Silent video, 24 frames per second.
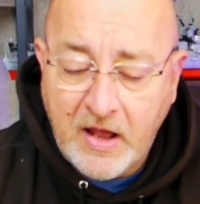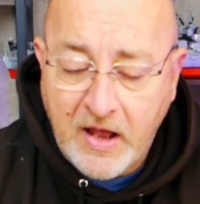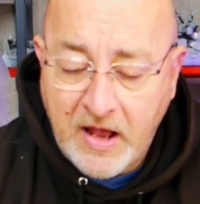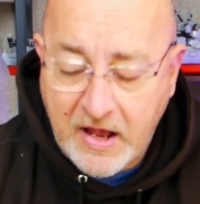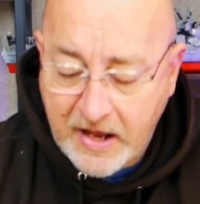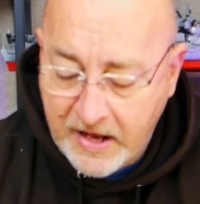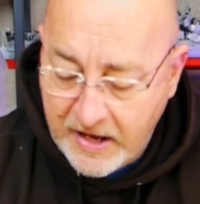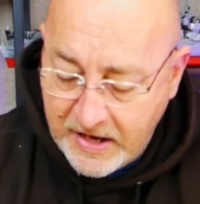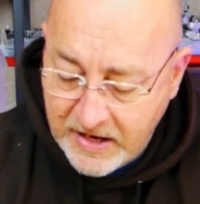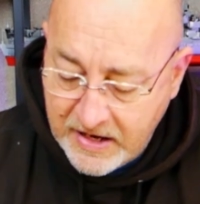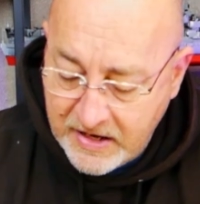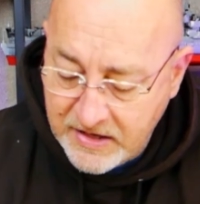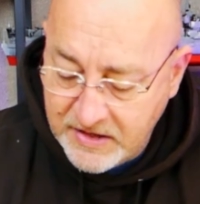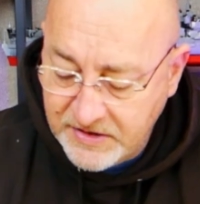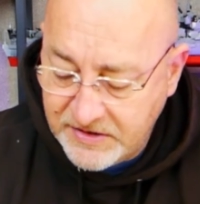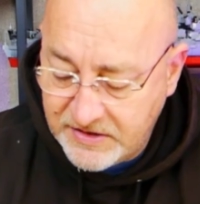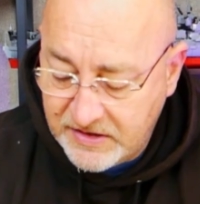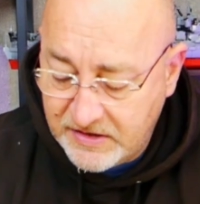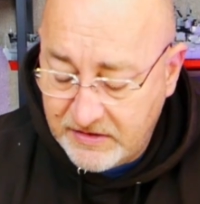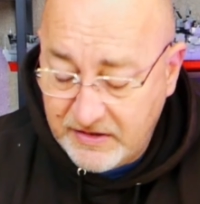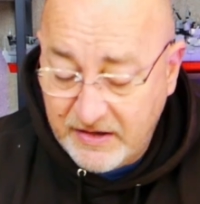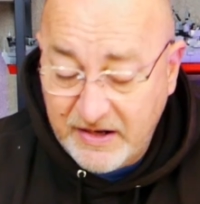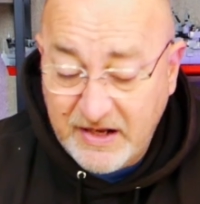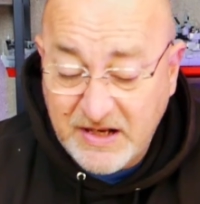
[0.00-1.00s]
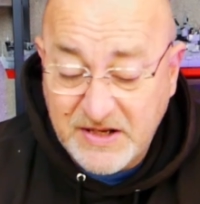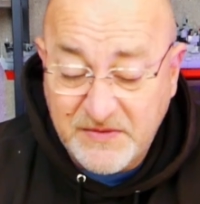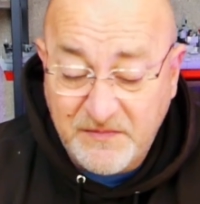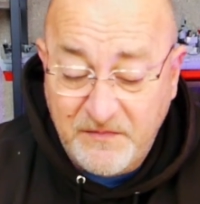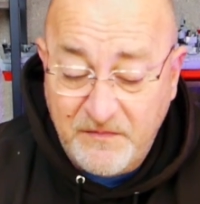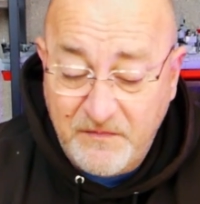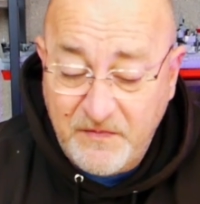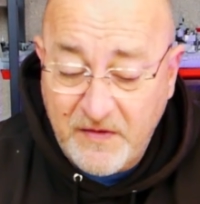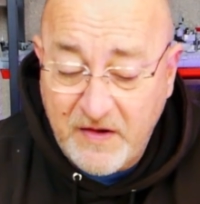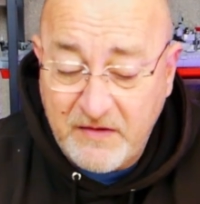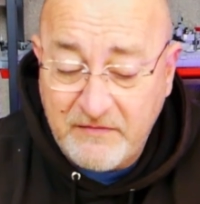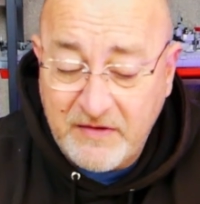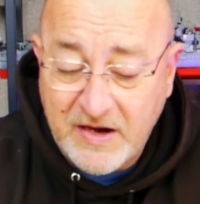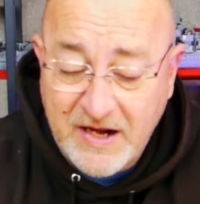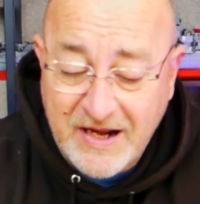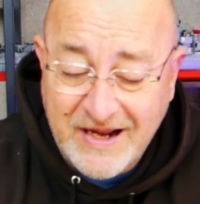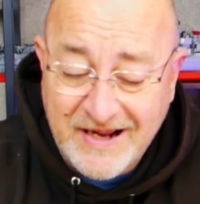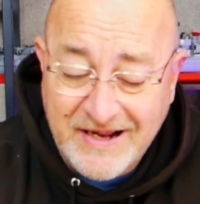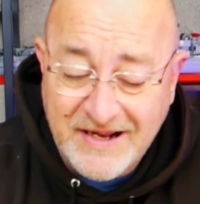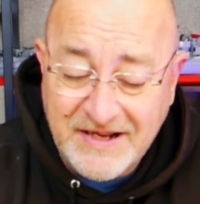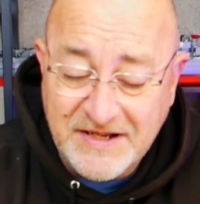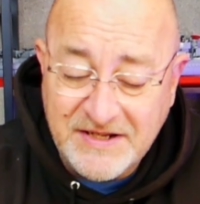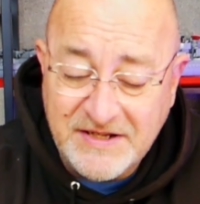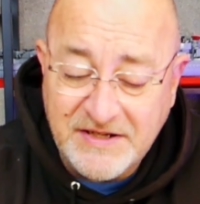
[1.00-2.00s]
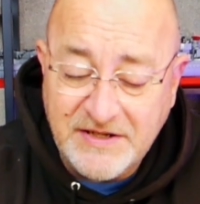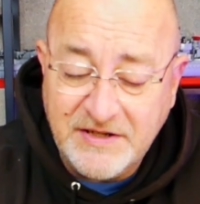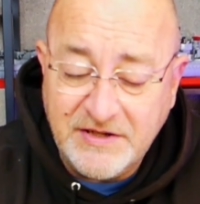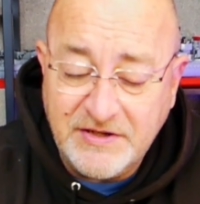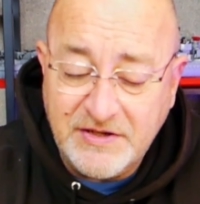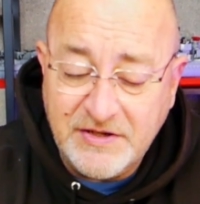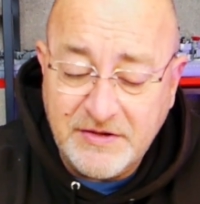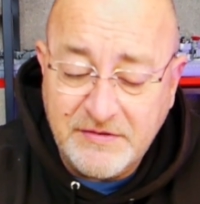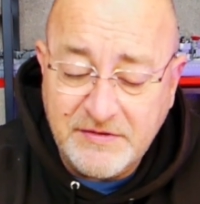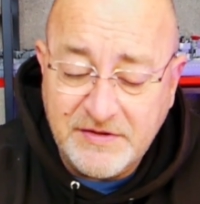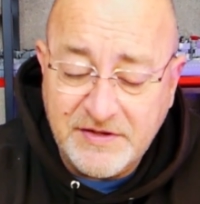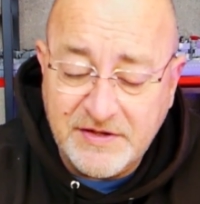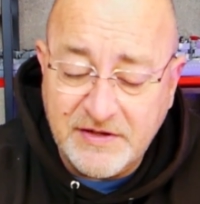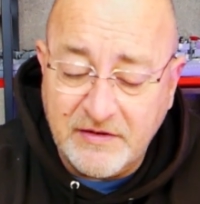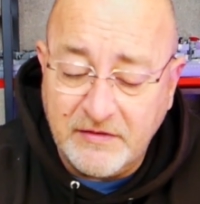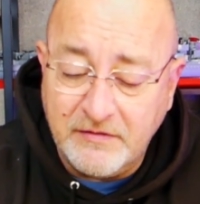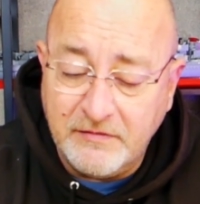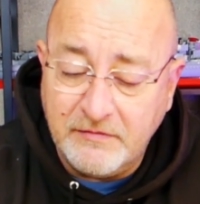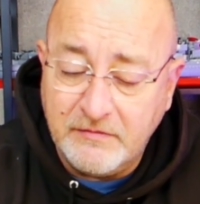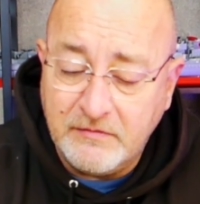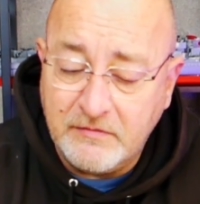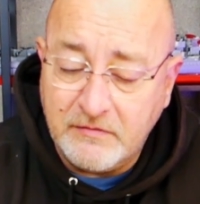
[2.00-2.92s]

and it's very easy to do so,